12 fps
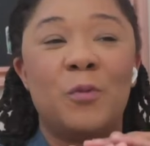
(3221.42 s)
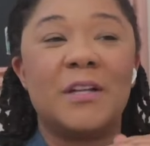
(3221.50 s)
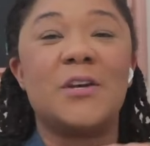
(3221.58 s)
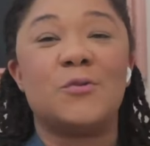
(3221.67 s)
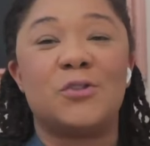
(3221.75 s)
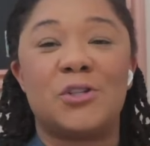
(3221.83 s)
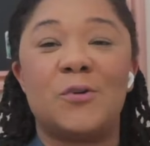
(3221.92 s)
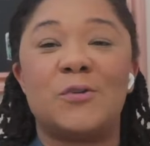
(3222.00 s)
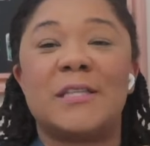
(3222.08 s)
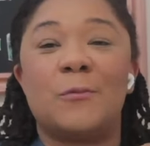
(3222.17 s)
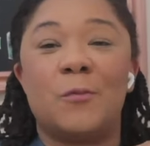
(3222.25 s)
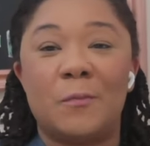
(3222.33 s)
of those shows
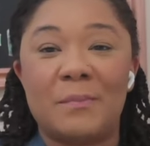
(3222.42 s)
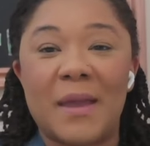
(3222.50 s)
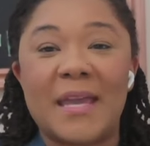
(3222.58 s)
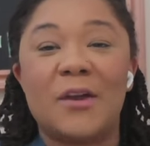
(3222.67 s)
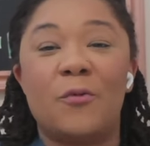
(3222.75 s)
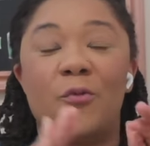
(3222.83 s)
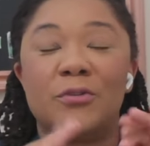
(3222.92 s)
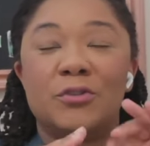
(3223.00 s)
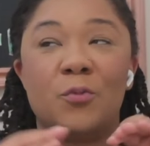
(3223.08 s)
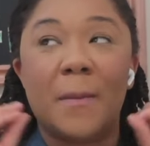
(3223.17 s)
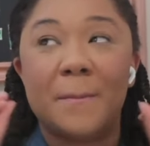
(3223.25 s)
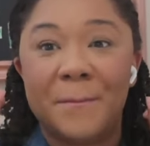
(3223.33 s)
that will make it
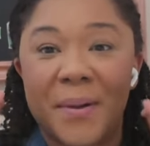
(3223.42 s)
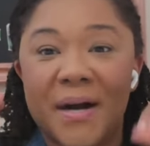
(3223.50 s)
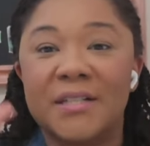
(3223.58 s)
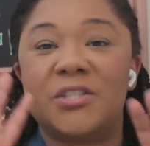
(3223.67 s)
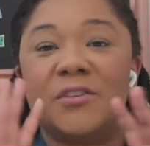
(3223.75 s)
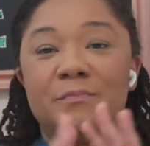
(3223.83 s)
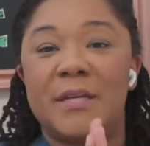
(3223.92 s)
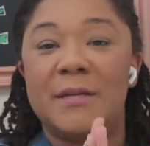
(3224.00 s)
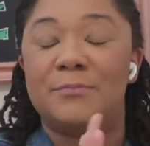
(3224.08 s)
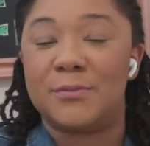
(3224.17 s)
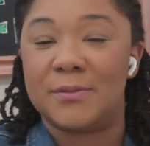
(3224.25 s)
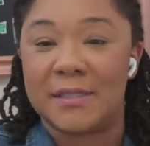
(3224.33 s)
onto a bunch of
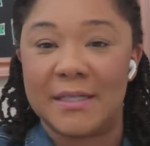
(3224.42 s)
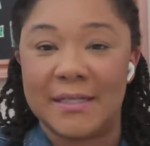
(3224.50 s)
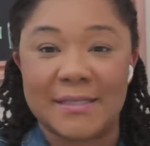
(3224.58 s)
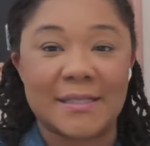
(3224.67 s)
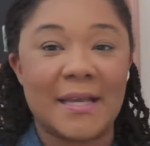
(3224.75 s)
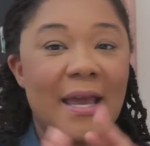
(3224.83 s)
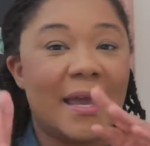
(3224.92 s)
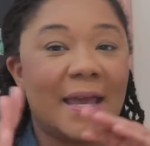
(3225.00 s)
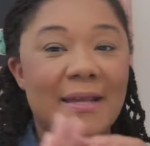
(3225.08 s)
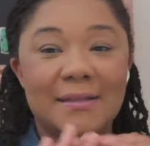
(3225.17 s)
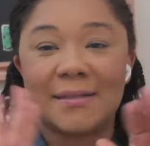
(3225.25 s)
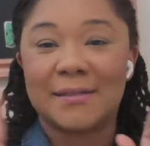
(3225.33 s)
people's list.
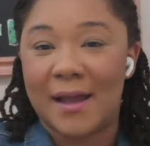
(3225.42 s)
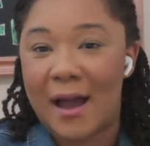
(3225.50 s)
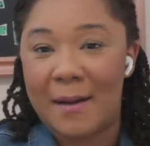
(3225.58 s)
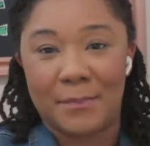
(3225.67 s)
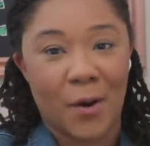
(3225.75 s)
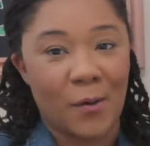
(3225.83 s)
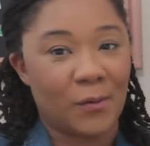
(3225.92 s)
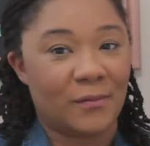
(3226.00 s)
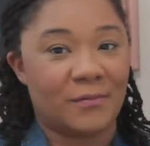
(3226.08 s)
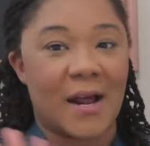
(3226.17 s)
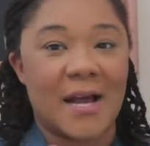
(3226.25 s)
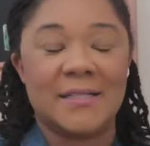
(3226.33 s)
It's not
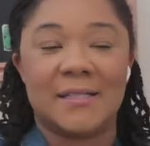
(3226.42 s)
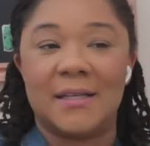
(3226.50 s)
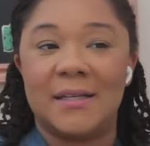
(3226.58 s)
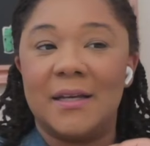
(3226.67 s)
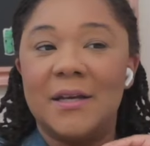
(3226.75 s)
polarizing.